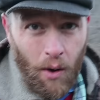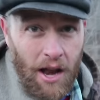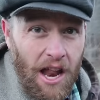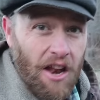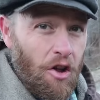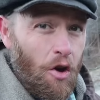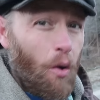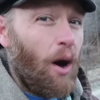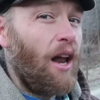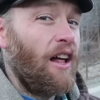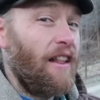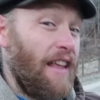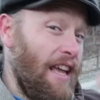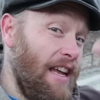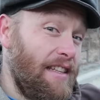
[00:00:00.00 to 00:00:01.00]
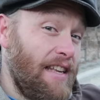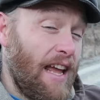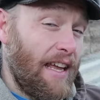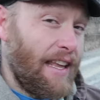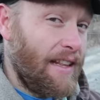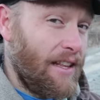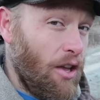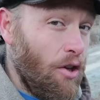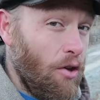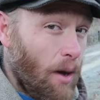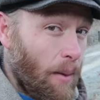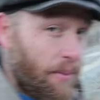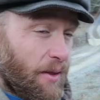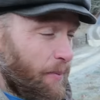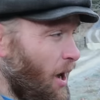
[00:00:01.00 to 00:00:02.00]
We need to do one on the intake too,
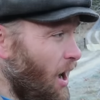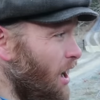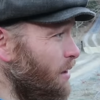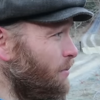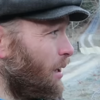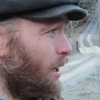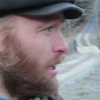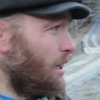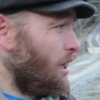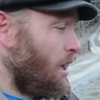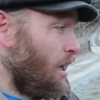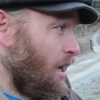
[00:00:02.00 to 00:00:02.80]
up at the pond, but